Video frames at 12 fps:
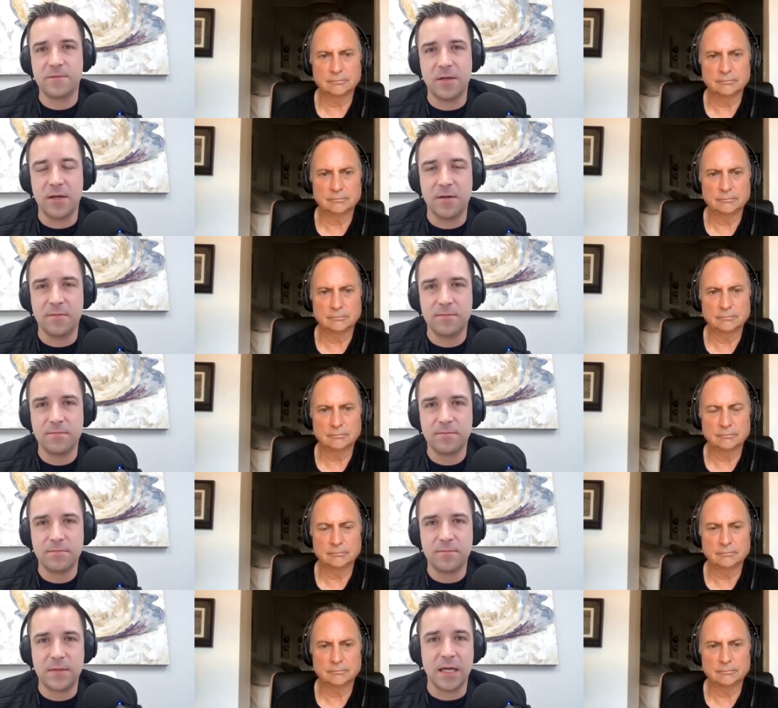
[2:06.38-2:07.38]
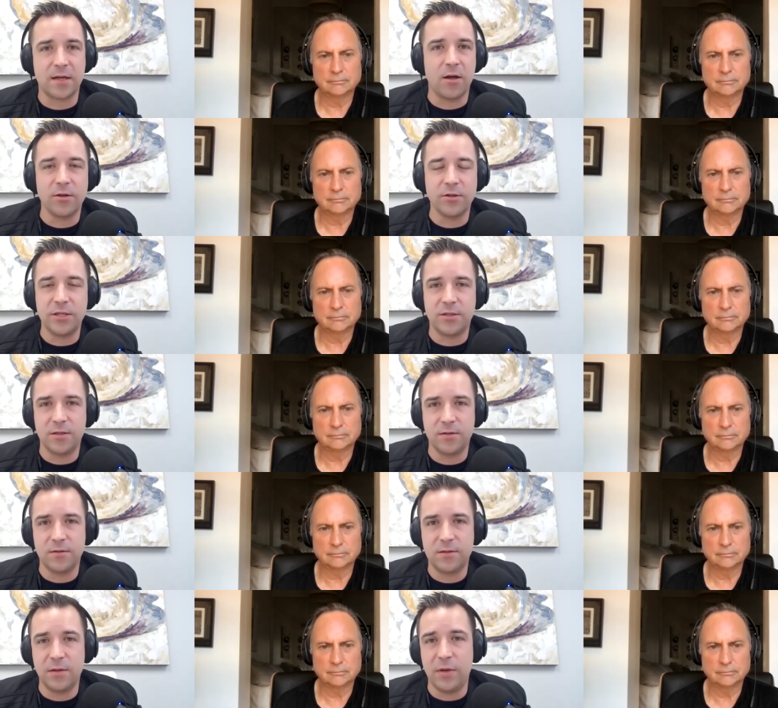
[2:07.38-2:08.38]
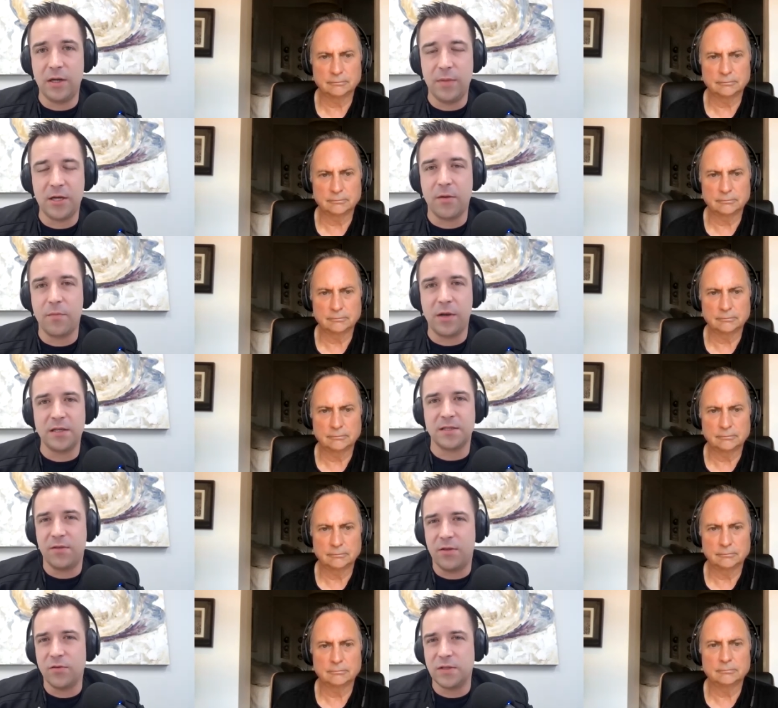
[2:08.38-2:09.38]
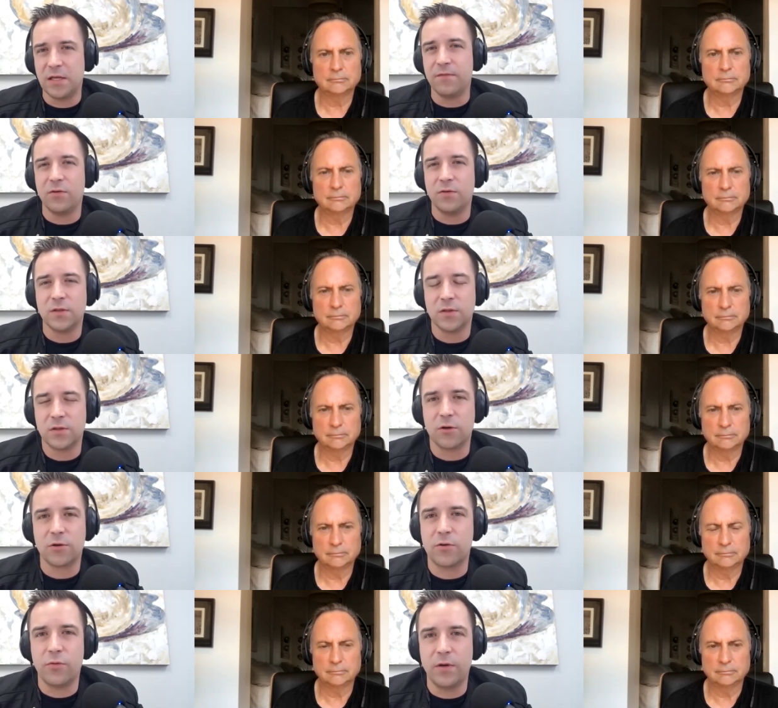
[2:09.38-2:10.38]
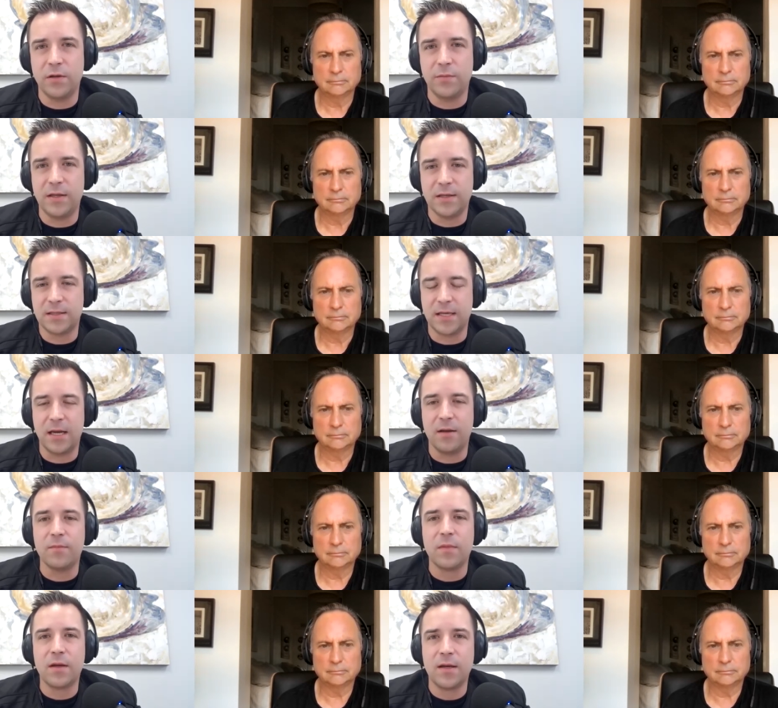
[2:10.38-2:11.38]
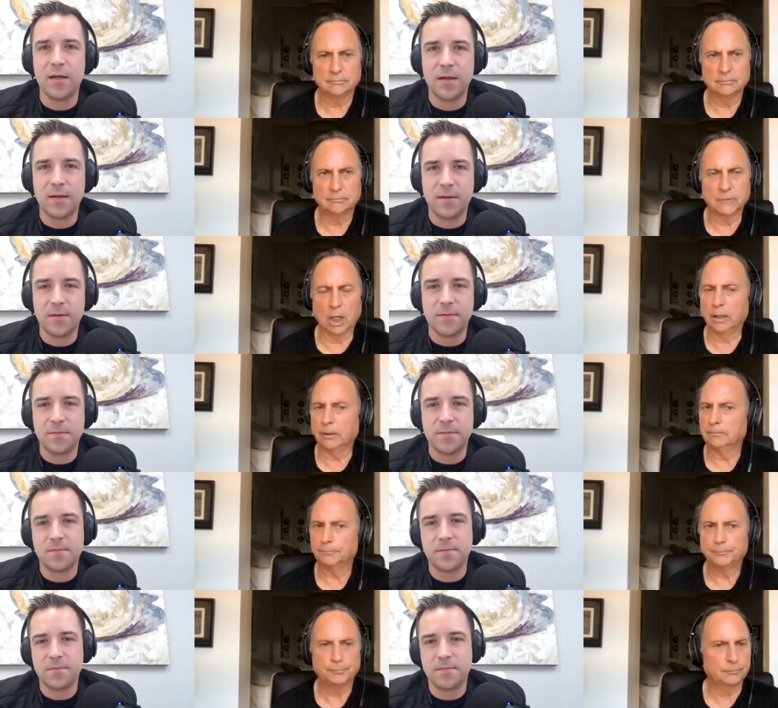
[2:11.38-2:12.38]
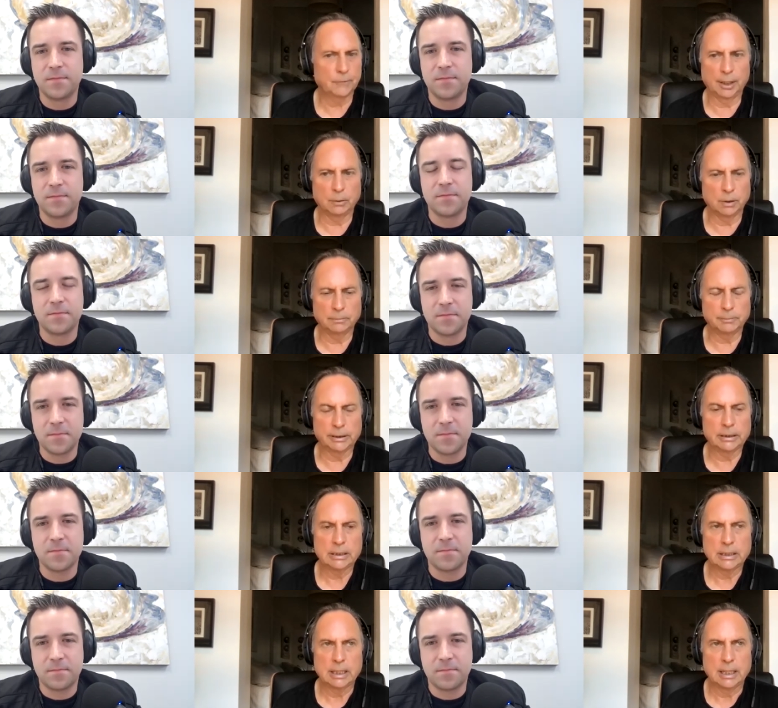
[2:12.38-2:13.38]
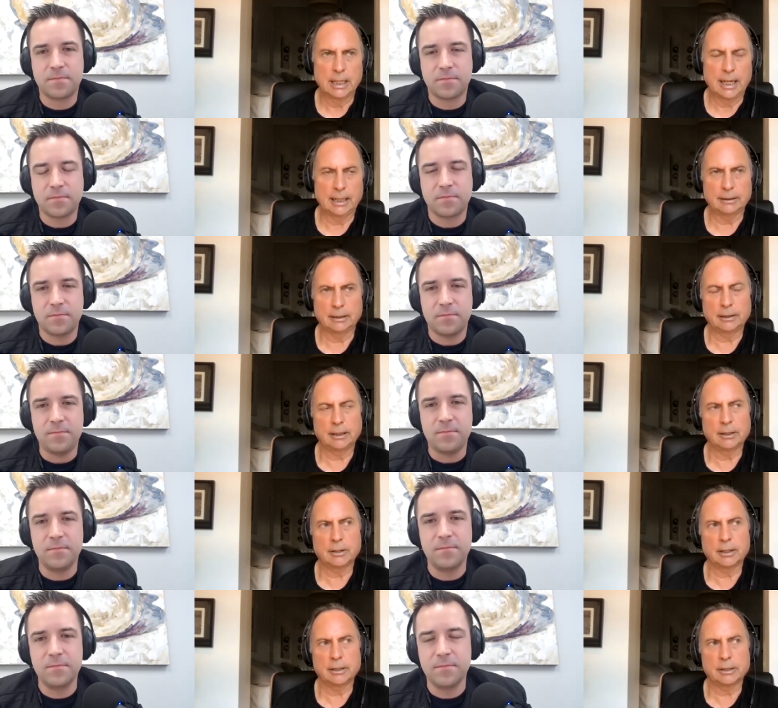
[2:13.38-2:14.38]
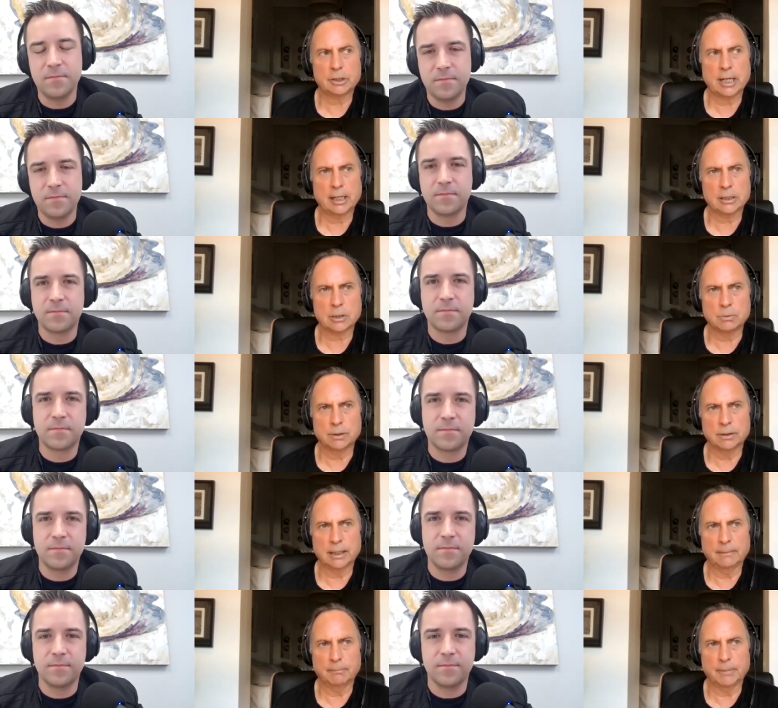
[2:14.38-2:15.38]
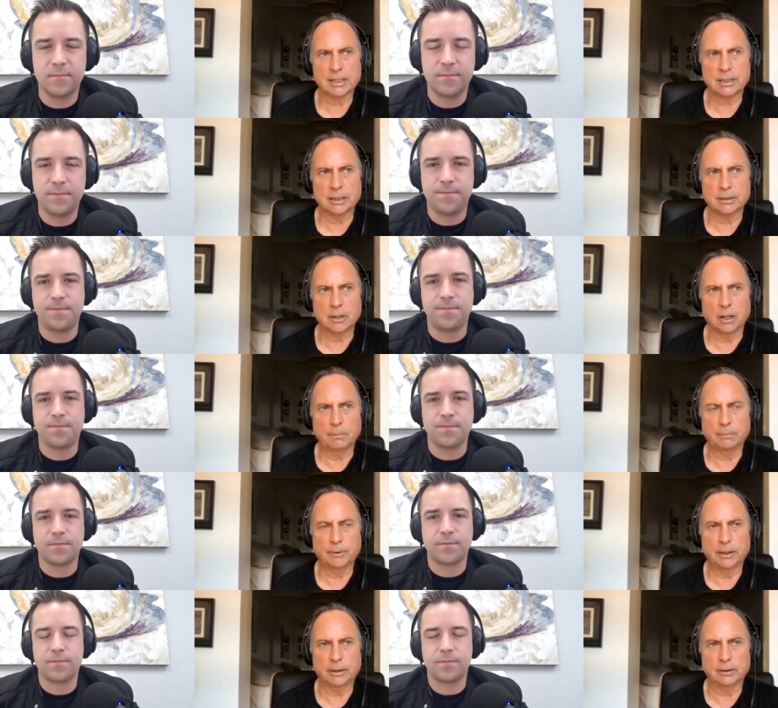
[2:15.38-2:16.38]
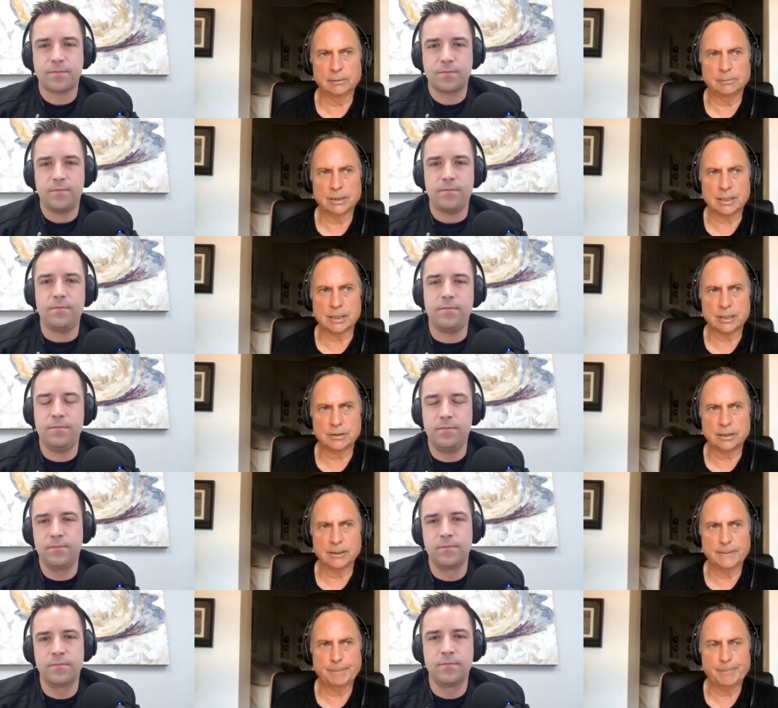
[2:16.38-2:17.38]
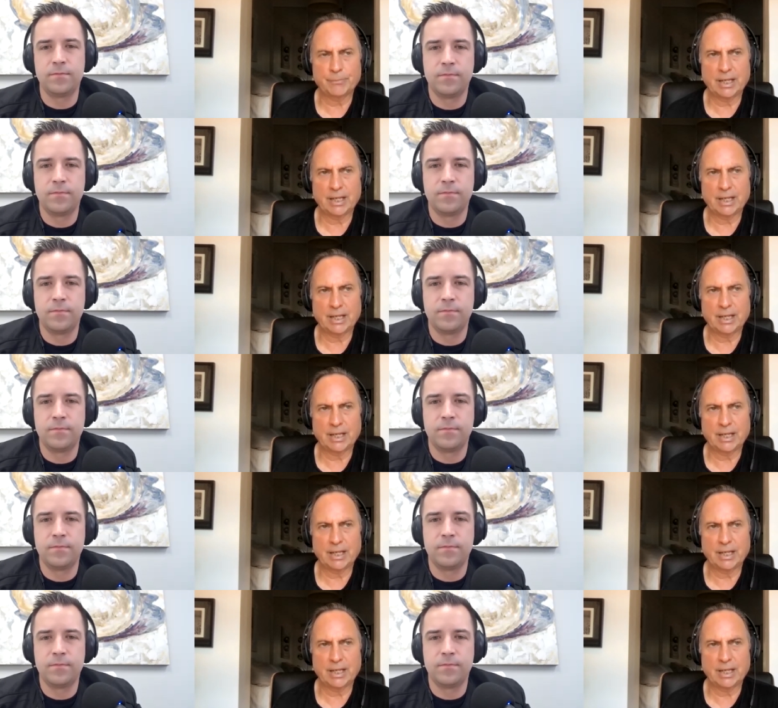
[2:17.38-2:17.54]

Speaker 1: um, technology to, to B2B companies. And those influencers aren't going to be the same.
Speaker 2: No, no, they won't be. Uh, and, and the challenge with an ambassador type of program is it's um,